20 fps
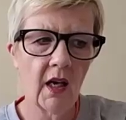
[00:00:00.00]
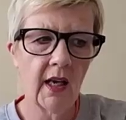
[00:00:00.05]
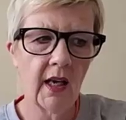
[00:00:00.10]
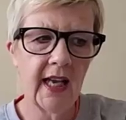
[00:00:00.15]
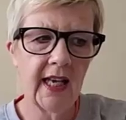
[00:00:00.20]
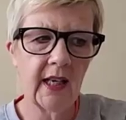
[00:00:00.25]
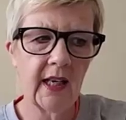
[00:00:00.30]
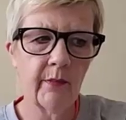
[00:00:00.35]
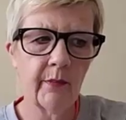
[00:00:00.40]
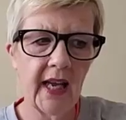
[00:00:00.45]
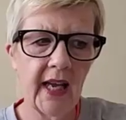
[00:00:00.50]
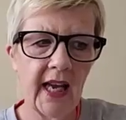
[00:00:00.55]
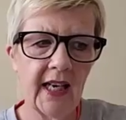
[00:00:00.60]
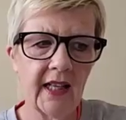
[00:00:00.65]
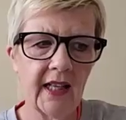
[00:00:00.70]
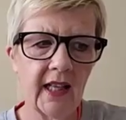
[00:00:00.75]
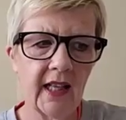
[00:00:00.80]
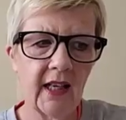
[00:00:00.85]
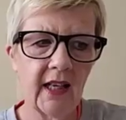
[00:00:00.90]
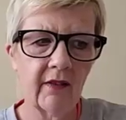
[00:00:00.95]
It can be
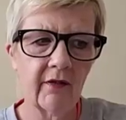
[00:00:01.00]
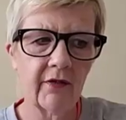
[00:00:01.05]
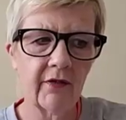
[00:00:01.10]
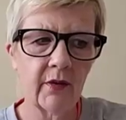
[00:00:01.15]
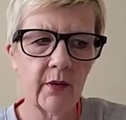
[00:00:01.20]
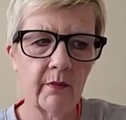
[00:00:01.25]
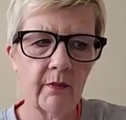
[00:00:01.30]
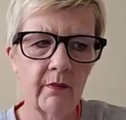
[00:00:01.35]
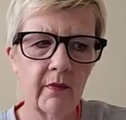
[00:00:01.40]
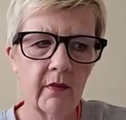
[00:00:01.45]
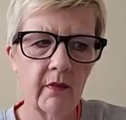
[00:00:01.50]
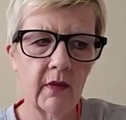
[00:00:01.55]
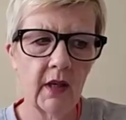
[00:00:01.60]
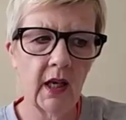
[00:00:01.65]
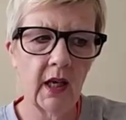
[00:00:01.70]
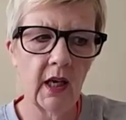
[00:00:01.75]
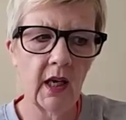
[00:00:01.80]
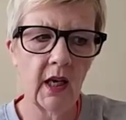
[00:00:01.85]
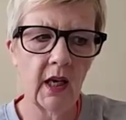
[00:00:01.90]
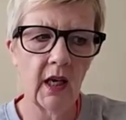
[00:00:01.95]
anything from
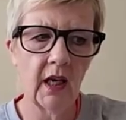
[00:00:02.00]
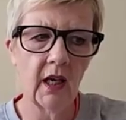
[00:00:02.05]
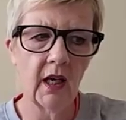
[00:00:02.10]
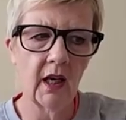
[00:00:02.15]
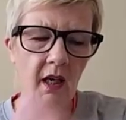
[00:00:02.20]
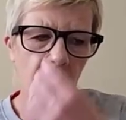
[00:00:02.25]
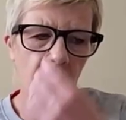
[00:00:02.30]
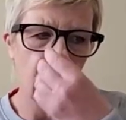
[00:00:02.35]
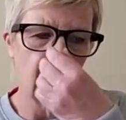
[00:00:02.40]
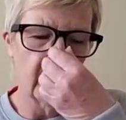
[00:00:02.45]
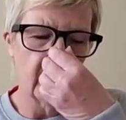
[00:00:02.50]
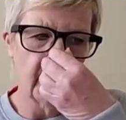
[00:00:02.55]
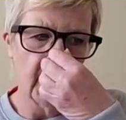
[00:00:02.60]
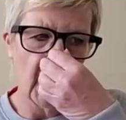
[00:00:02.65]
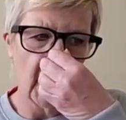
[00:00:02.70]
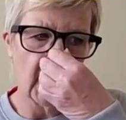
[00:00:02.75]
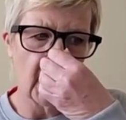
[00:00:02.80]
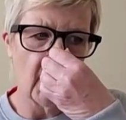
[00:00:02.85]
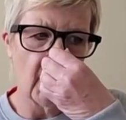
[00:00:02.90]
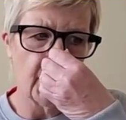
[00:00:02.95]

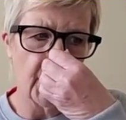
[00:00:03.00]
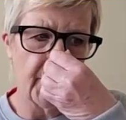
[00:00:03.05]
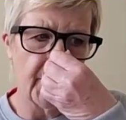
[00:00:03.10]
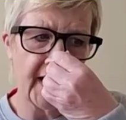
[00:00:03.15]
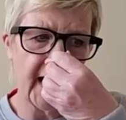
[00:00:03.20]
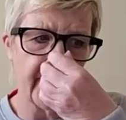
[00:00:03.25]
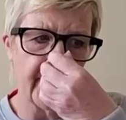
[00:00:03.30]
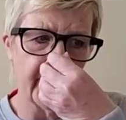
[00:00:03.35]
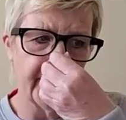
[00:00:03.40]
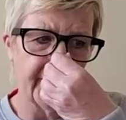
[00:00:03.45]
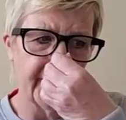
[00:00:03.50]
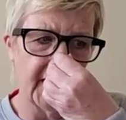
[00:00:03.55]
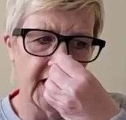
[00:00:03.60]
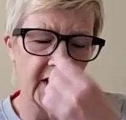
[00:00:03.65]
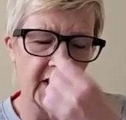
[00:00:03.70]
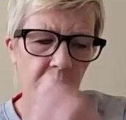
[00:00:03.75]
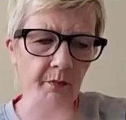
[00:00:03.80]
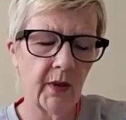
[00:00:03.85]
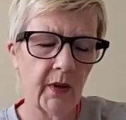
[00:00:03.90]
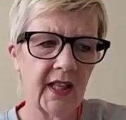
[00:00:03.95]
I'll probably have it
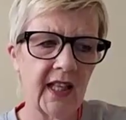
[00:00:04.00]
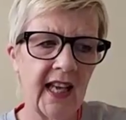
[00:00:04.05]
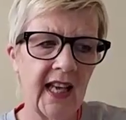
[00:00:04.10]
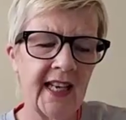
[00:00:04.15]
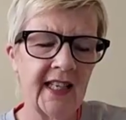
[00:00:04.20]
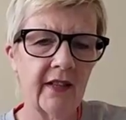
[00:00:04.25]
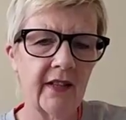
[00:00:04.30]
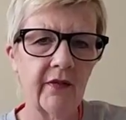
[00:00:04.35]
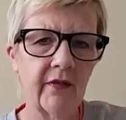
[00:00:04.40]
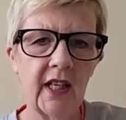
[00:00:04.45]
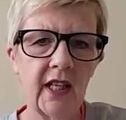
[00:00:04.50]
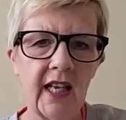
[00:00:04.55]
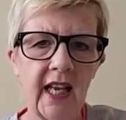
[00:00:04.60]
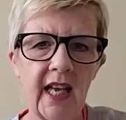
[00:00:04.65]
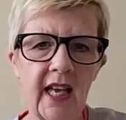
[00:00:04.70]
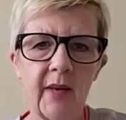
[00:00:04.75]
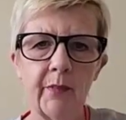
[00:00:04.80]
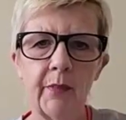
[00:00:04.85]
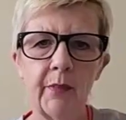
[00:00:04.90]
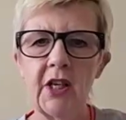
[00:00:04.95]
finished by the end of the
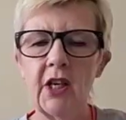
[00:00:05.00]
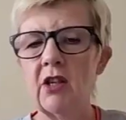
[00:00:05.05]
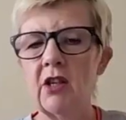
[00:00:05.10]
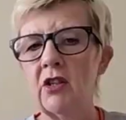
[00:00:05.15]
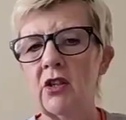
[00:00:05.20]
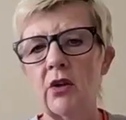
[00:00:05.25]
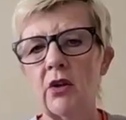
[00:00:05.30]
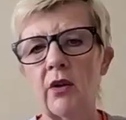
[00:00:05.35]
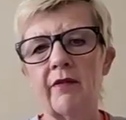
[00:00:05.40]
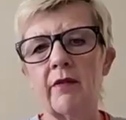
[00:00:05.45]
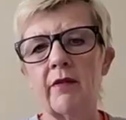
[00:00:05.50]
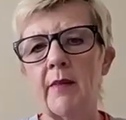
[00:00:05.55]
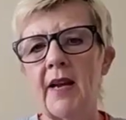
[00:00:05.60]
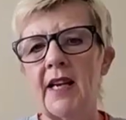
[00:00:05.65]
year, but you can do it from